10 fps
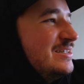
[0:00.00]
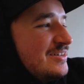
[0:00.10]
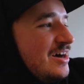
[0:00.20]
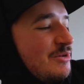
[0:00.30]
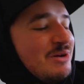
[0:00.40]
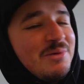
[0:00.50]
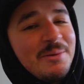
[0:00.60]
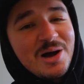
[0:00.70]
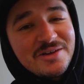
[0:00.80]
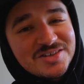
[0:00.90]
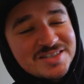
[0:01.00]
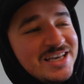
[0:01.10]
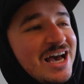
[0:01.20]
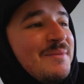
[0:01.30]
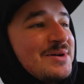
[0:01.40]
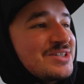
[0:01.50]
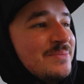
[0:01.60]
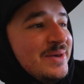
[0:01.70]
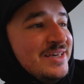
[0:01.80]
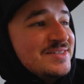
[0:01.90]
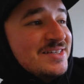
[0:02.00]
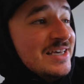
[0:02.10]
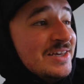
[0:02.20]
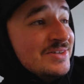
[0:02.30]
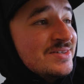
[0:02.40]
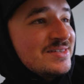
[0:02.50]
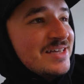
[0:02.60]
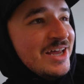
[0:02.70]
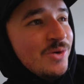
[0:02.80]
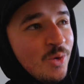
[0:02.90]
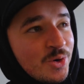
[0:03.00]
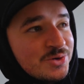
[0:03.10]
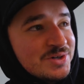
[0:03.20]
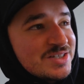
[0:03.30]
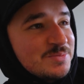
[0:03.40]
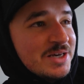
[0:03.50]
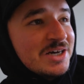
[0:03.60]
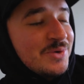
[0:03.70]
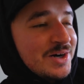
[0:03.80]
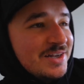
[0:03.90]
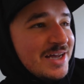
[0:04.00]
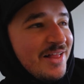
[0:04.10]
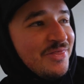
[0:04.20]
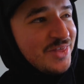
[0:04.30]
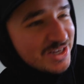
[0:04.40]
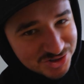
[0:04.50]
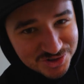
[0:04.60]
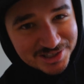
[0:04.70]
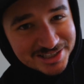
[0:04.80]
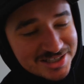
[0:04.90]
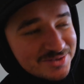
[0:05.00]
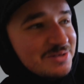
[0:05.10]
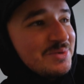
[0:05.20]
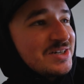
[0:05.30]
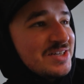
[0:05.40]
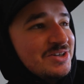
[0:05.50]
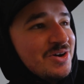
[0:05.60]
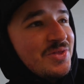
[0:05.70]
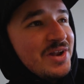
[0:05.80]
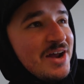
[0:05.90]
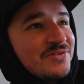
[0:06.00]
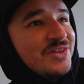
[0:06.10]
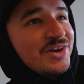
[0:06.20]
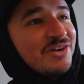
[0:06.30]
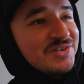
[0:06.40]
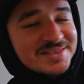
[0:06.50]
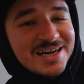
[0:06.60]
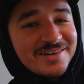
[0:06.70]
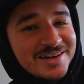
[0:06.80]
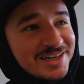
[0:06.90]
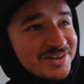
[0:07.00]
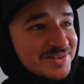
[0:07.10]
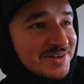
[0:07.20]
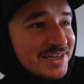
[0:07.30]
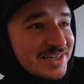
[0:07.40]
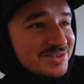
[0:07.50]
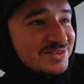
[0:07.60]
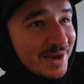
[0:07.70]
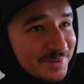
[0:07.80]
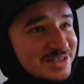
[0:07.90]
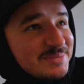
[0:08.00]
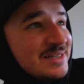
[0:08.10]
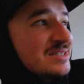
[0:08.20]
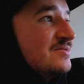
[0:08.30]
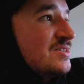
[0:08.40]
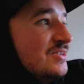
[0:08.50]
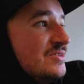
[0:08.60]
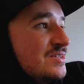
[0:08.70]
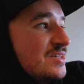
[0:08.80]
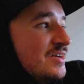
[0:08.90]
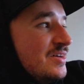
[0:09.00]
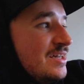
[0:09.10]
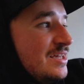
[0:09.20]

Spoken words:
I might have to see how much the piece is and order a spare one and then drill into it, because I know that everything on this car right here is going to get dumb expensive soon, so